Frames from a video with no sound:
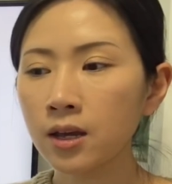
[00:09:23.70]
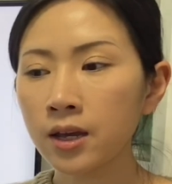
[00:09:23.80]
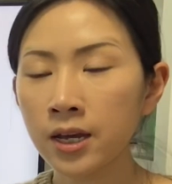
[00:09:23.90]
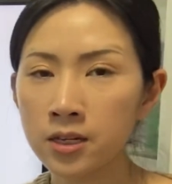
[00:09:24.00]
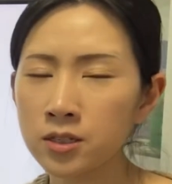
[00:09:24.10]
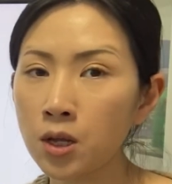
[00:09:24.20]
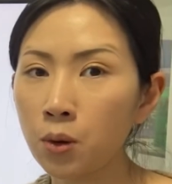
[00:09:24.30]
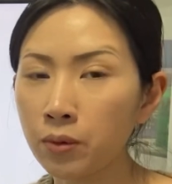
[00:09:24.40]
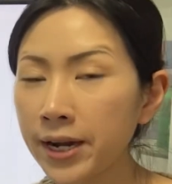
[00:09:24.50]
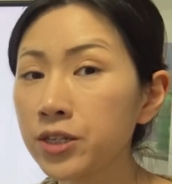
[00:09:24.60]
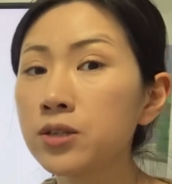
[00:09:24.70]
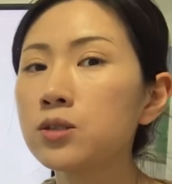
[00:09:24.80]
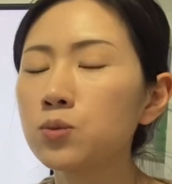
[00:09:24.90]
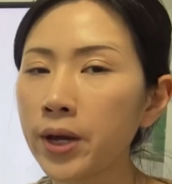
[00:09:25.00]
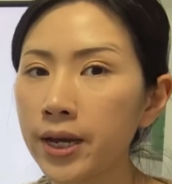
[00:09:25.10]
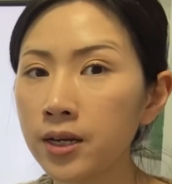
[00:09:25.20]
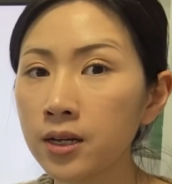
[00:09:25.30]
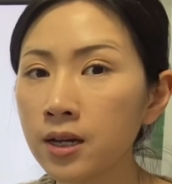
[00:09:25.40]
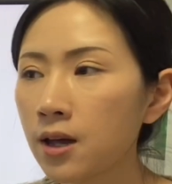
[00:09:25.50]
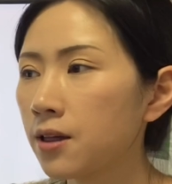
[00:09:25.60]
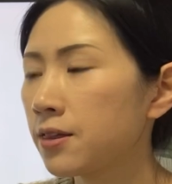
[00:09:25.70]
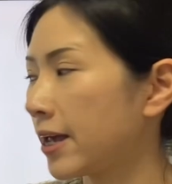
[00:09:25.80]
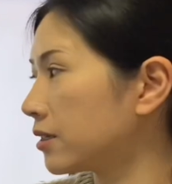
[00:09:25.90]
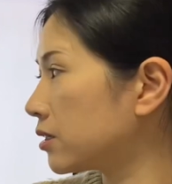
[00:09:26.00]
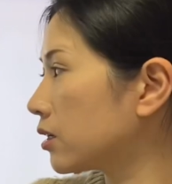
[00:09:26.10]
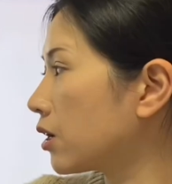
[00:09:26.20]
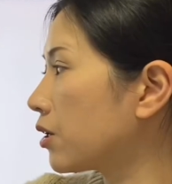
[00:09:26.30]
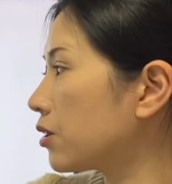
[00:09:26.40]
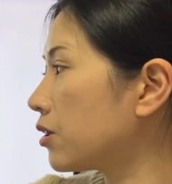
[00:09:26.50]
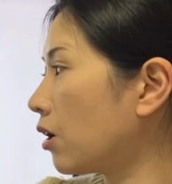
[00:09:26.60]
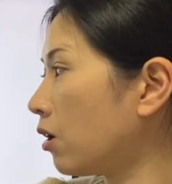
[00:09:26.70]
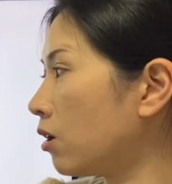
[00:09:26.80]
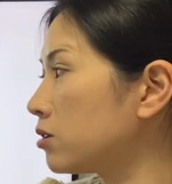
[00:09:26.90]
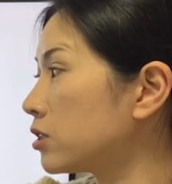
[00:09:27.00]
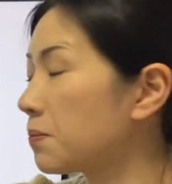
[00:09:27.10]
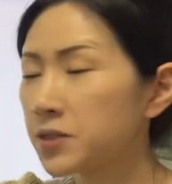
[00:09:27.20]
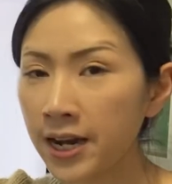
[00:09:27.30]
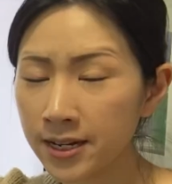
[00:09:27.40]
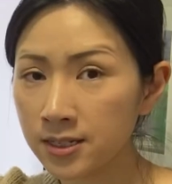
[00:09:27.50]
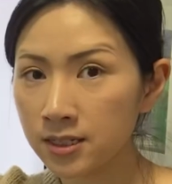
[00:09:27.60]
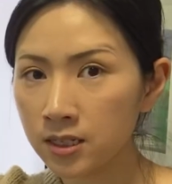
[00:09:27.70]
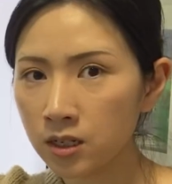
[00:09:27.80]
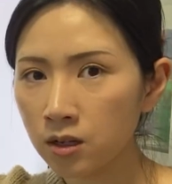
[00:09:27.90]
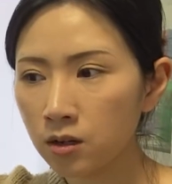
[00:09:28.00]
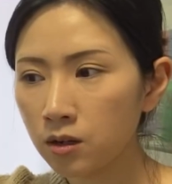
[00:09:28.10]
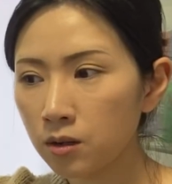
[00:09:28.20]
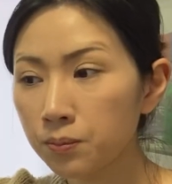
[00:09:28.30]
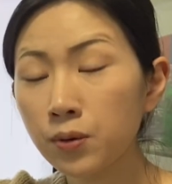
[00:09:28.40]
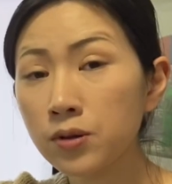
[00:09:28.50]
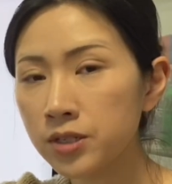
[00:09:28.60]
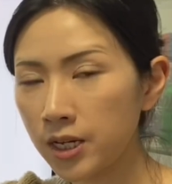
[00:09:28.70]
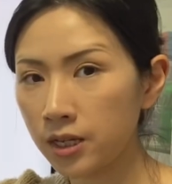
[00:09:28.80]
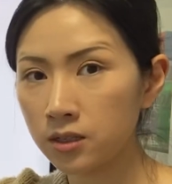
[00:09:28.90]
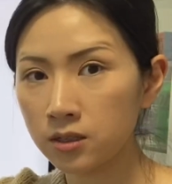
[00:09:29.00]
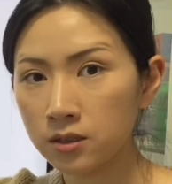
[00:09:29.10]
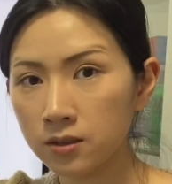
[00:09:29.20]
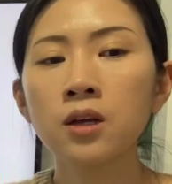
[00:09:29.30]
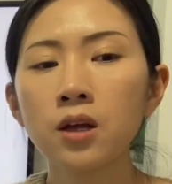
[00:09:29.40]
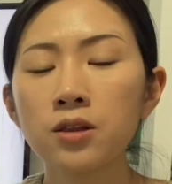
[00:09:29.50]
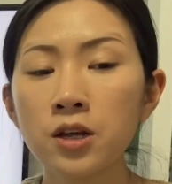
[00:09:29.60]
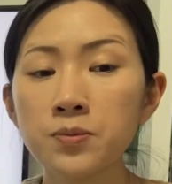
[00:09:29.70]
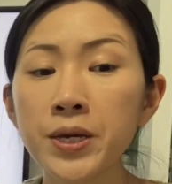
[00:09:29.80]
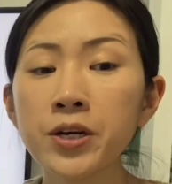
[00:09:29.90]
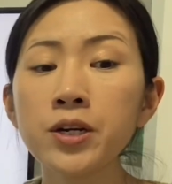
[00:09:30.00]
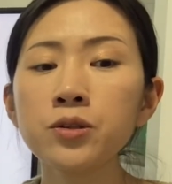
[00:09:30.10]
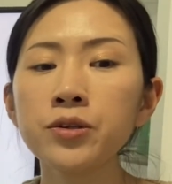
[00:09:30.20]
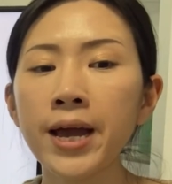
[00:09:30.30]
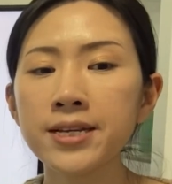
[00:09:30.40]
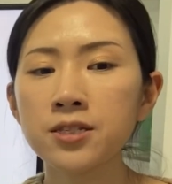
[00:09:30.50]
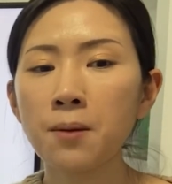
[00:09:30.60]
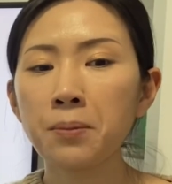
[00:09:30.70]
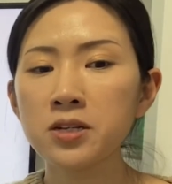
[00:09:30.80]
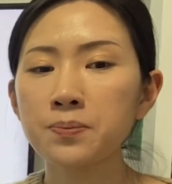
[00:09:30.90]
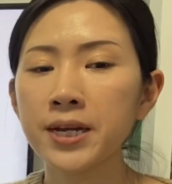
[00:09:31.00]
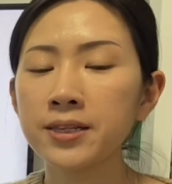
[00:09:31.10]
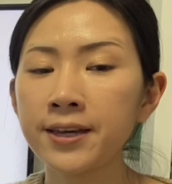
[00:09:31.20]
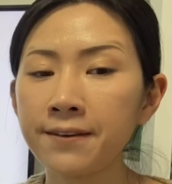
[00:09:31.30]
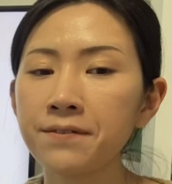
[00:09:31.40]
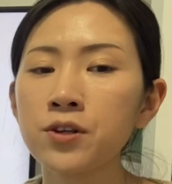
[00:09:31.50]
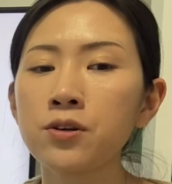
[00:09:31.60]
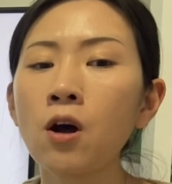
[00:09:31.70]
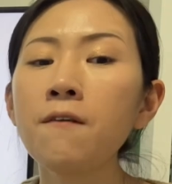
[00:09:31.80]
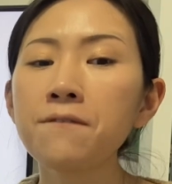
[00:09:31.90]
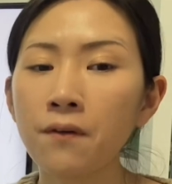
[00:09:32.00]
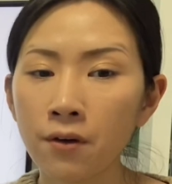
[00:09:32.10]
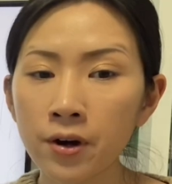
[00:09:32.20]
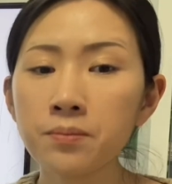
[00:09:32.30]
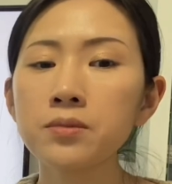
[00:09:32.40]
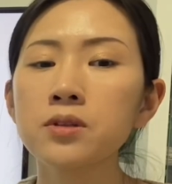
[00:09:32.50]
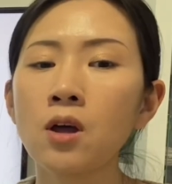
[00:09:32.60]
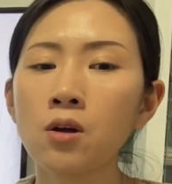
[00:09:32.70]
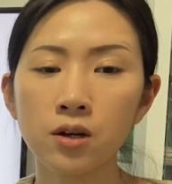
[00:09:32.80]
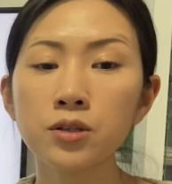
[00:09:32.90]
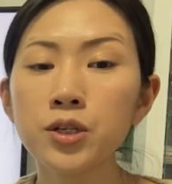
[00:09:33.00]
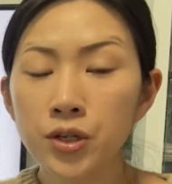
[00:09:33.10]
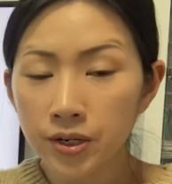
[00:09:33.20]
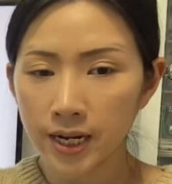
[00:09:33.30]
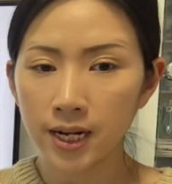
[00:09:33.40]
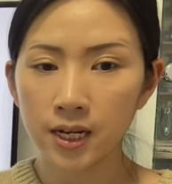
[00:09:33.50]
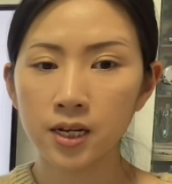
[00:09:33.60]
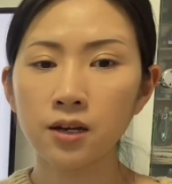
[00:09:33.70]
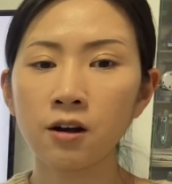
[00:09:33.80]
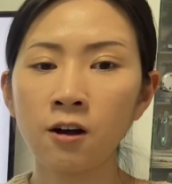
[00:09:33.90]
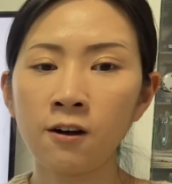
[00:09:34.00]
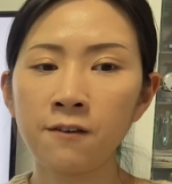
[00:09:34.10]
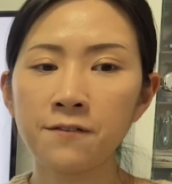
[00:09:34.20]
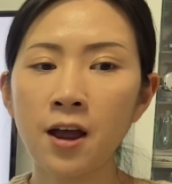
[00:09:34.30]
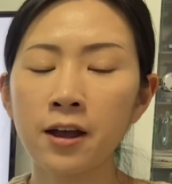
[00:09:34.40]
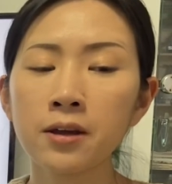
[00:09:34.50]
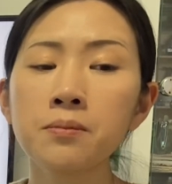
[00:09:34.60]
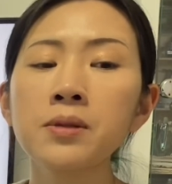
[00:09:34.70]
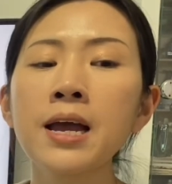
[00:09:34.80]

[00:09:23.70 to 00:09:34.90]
is the righteous way that the subjects proceed. The speaker who has the perspective to conform the continuity of time